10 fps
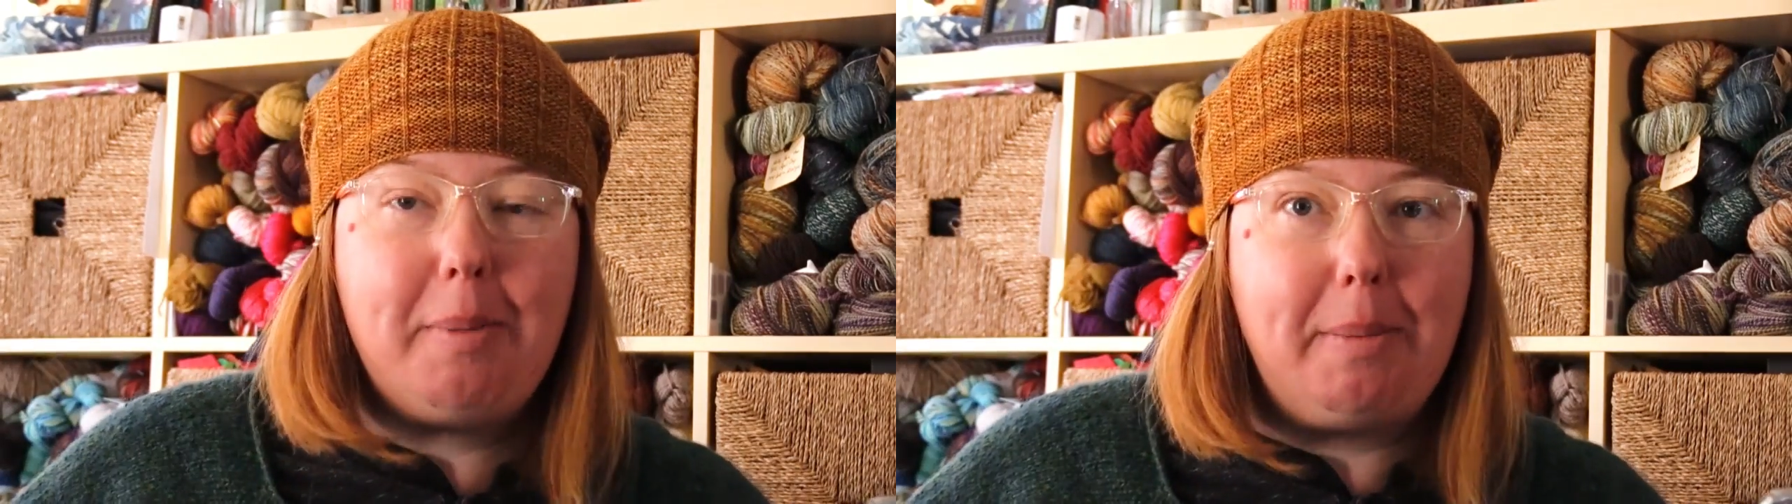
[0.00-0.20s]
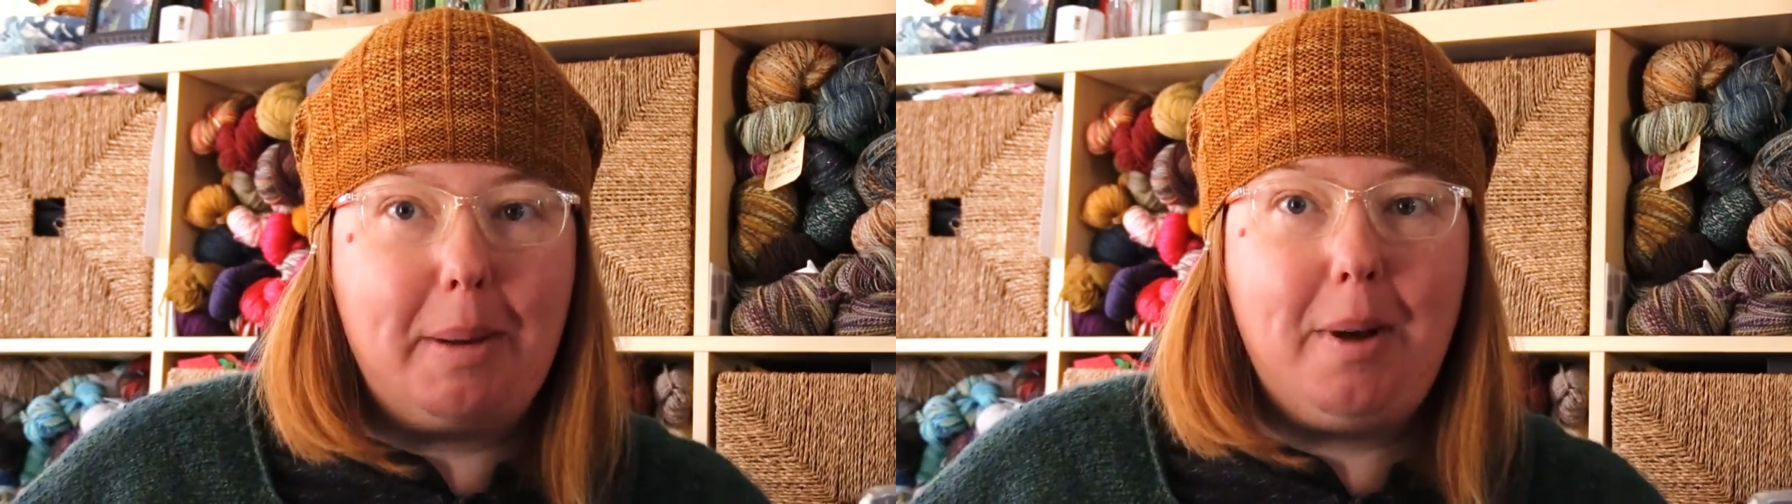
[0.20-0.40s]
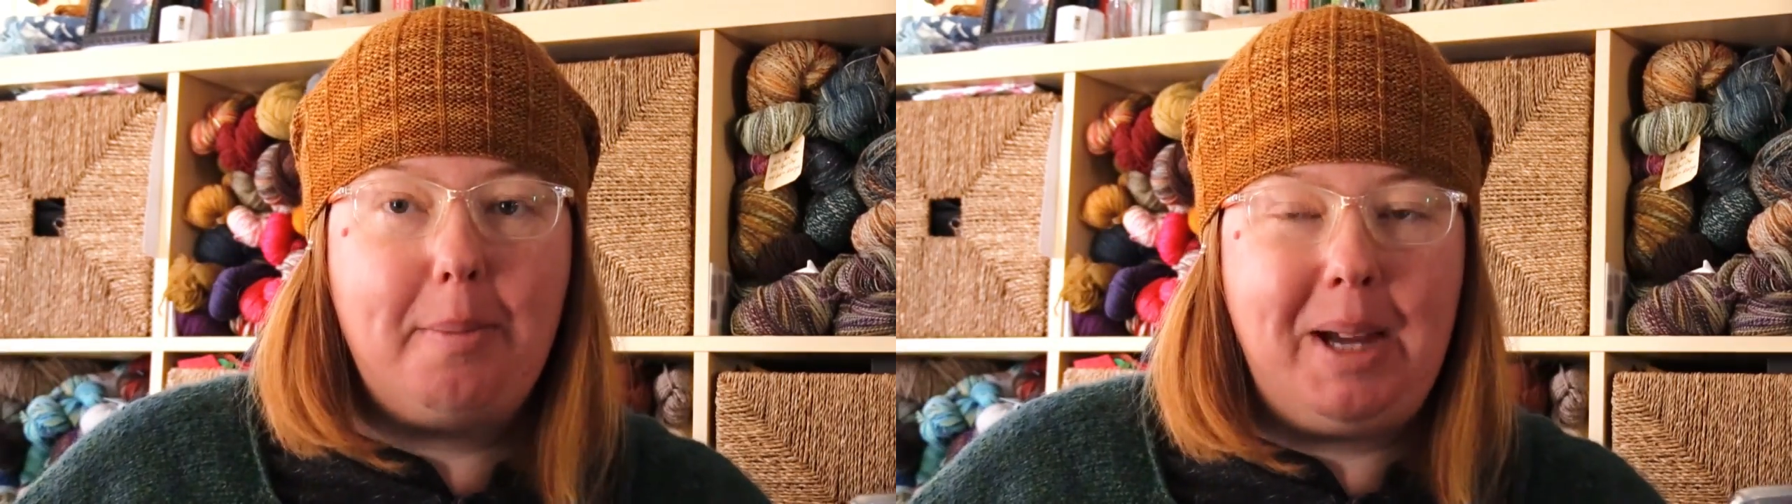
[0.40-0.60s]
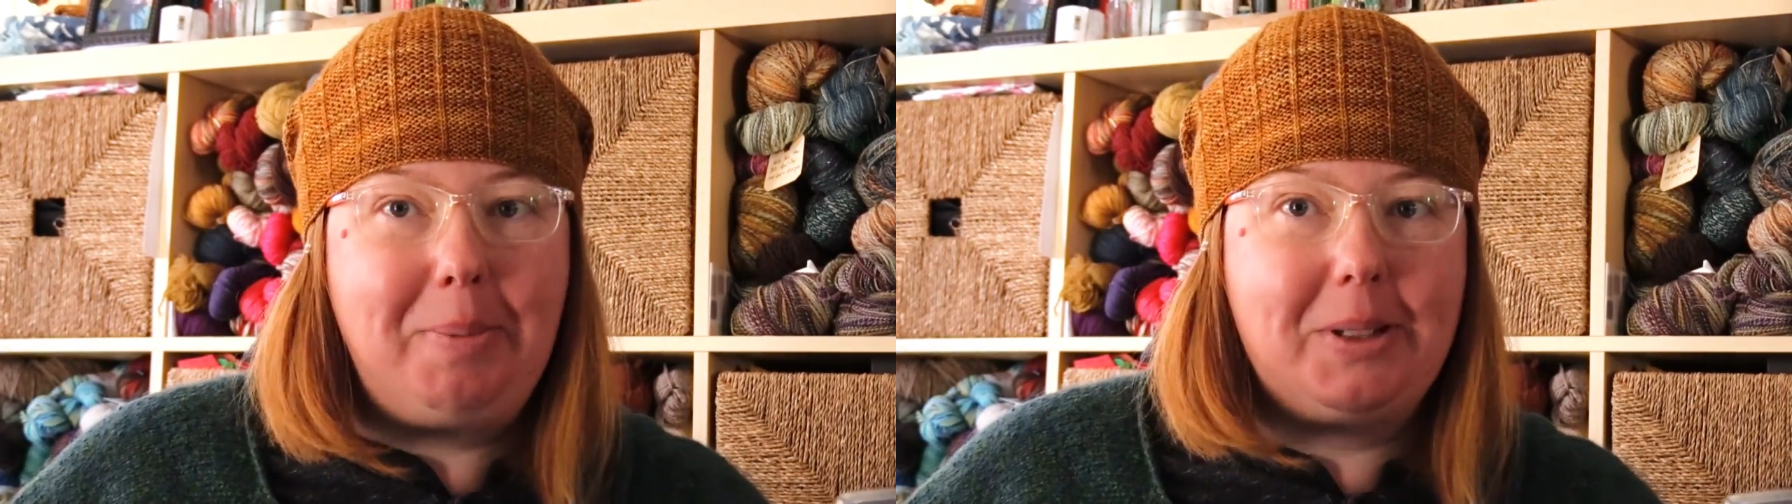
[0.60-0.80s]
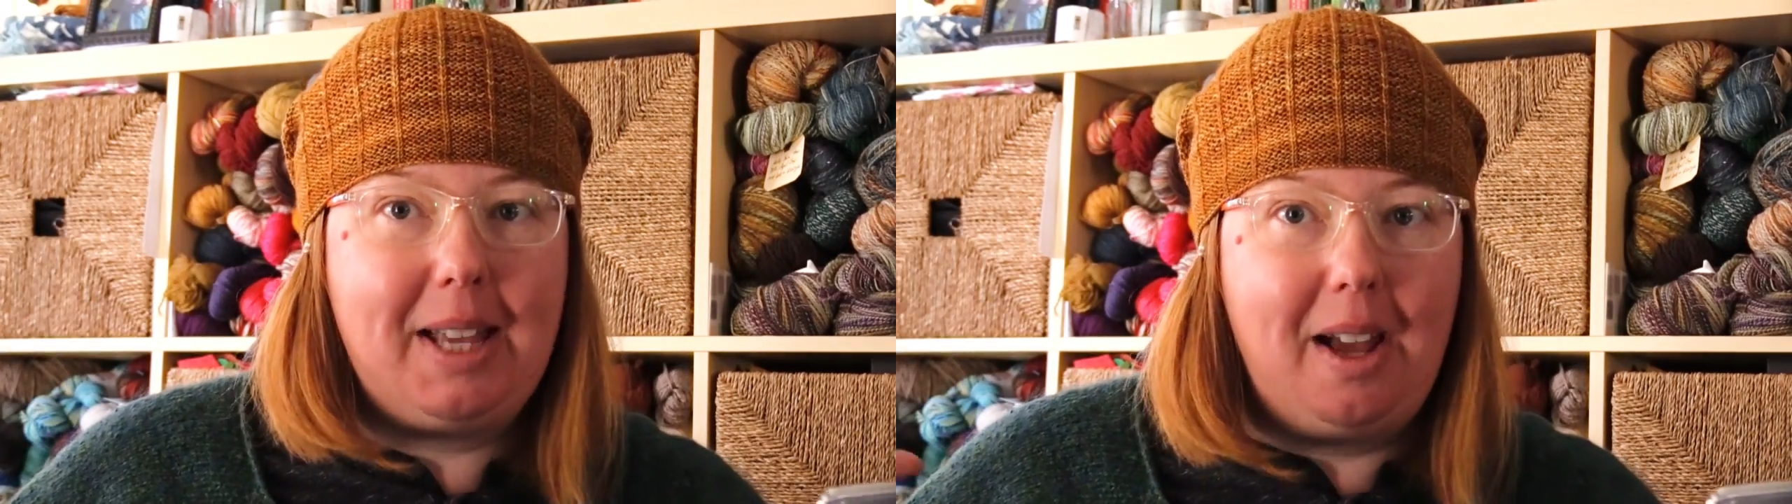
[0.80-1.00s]
my mamma and
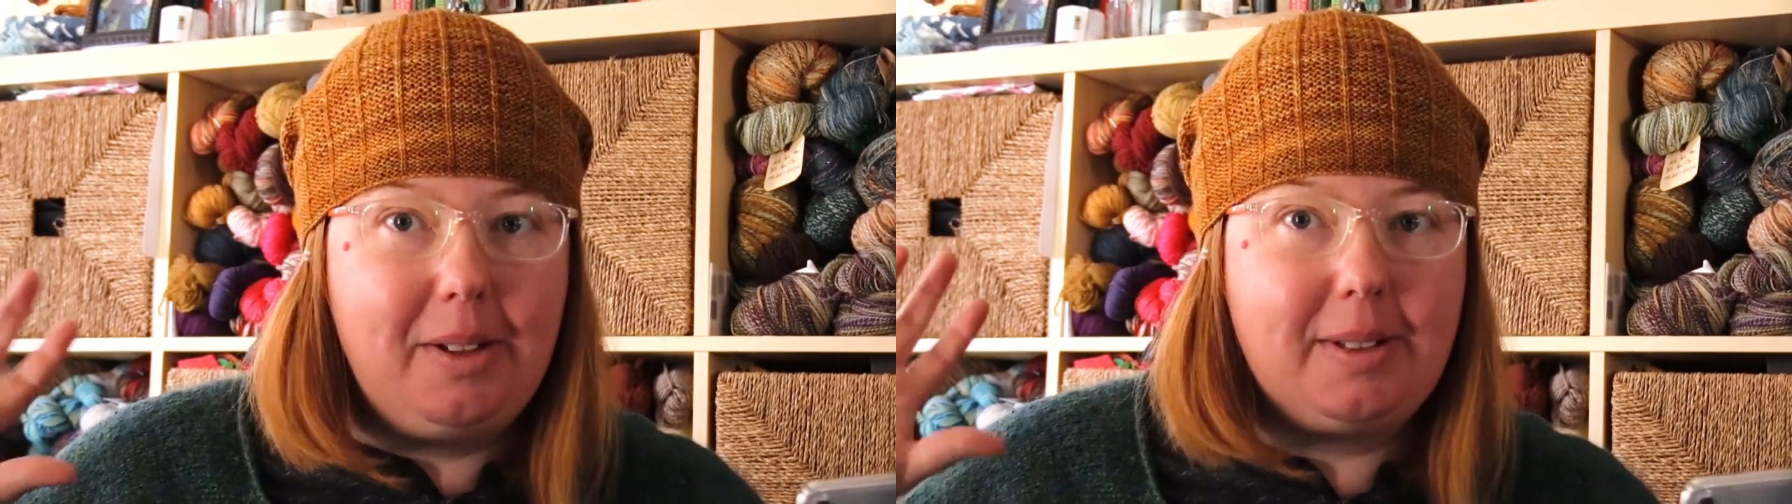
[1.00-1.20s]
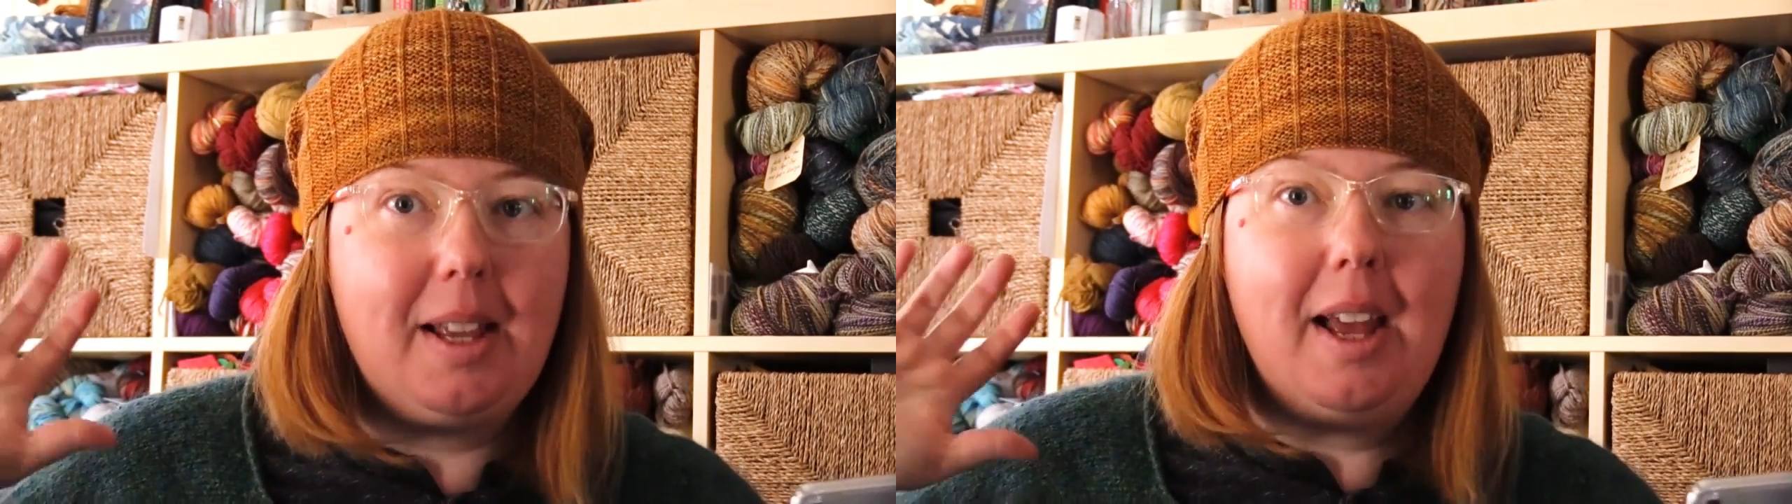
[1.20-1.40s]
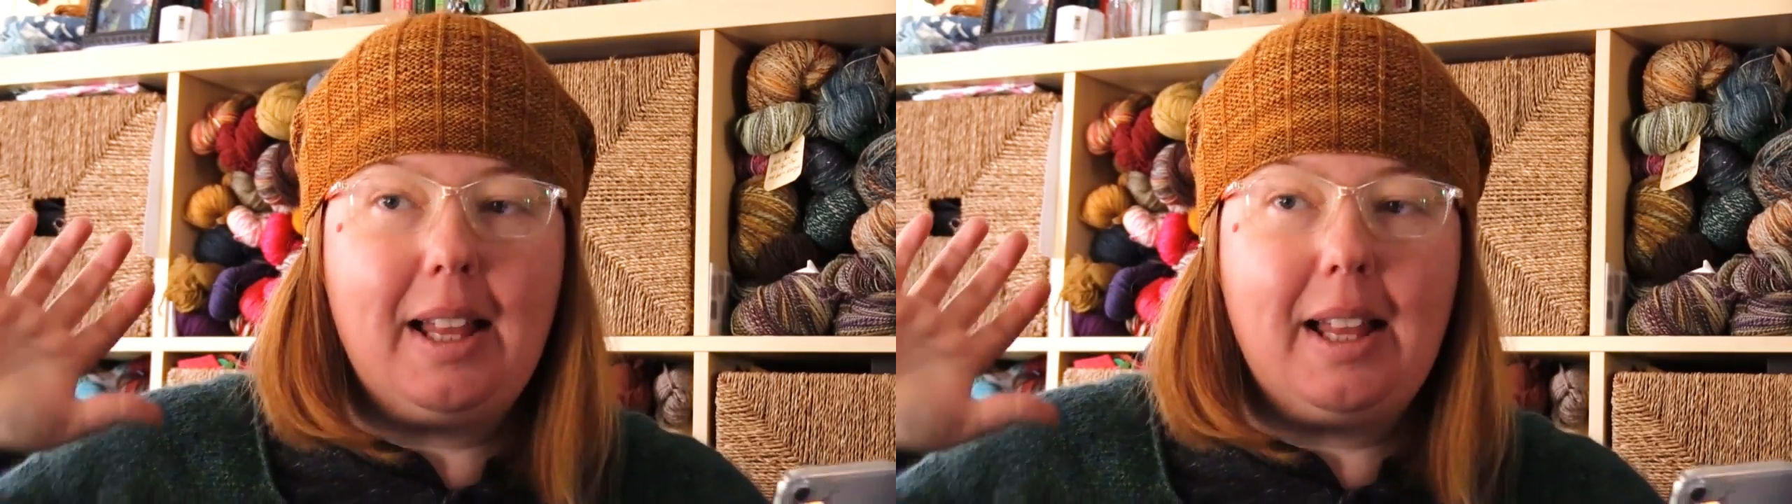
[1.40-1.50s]
papa's house,